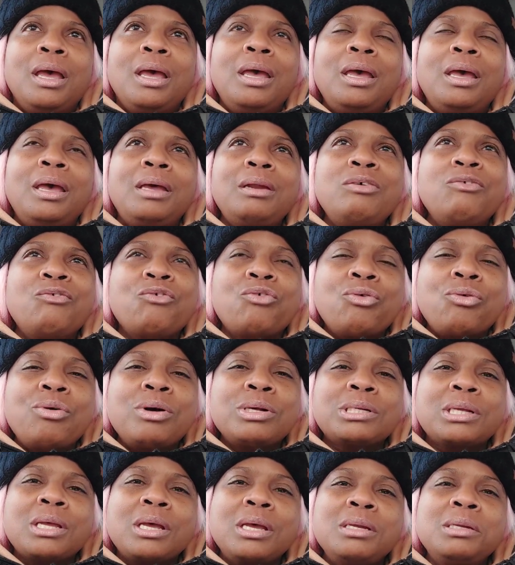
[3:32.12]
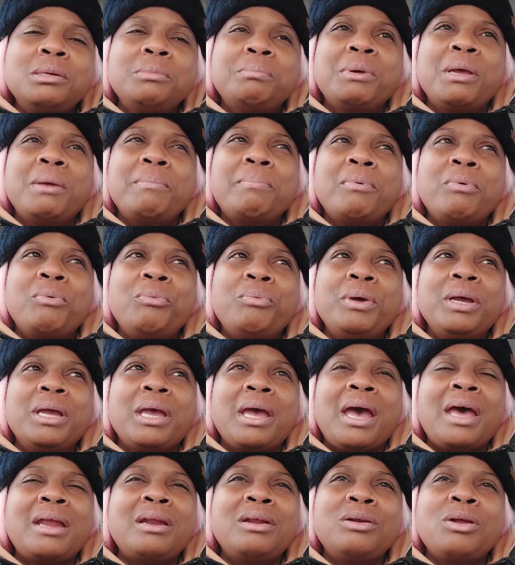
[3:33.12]
And of course, kingdom people, we
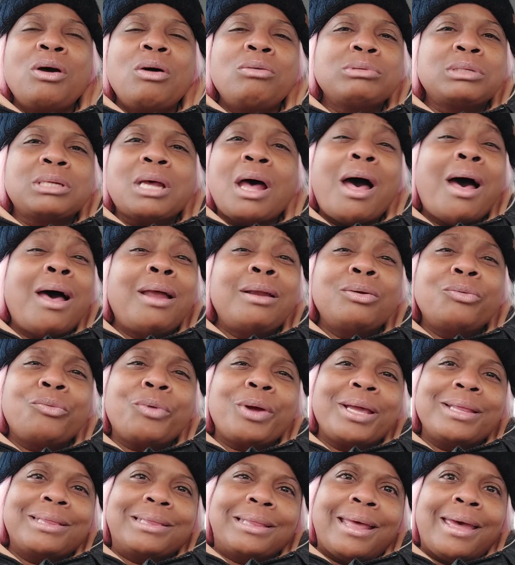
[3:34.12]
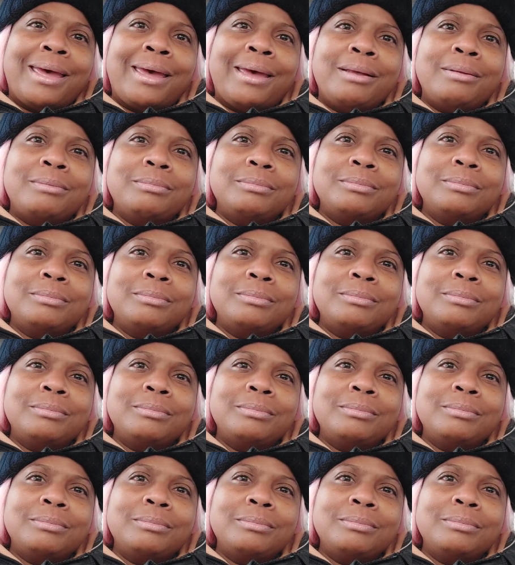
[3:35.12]
kind of don't tolerate that.